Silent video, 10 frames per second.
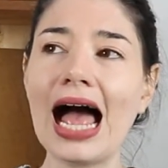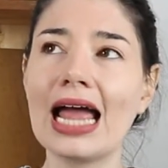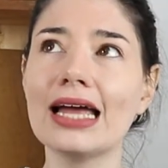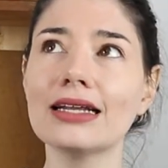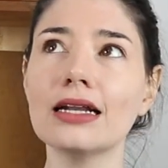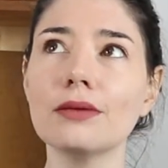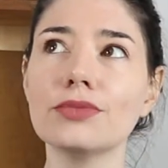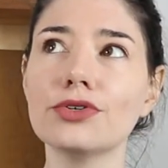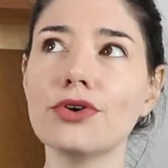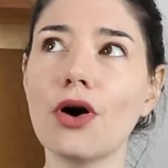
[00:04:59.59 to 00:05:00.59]
I ended
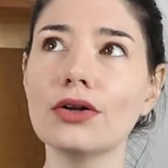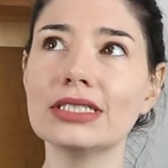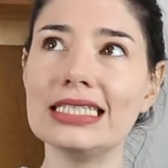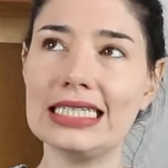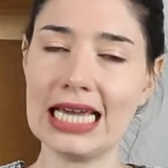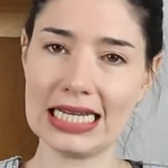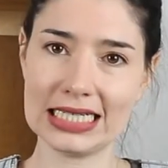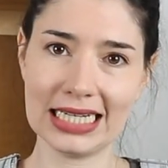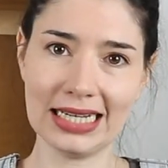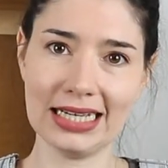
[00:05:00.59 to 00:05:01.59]
up not
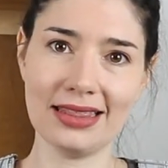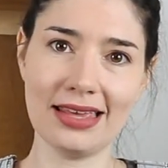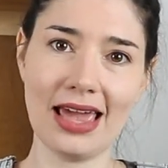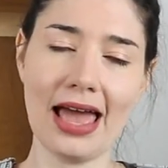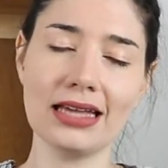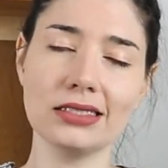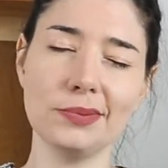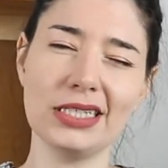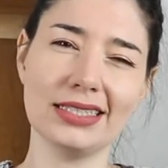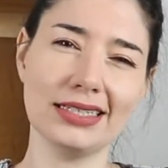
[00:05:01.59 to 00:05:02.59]
getting it in the end
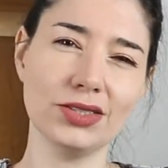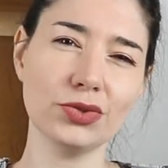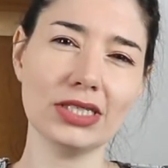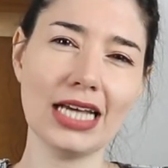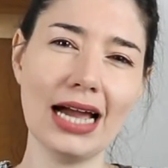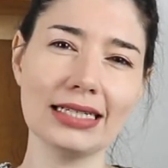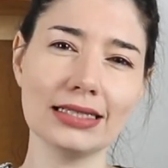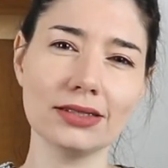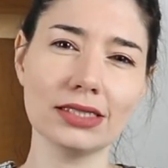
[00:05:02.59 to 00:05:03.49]
because I saw a tiny little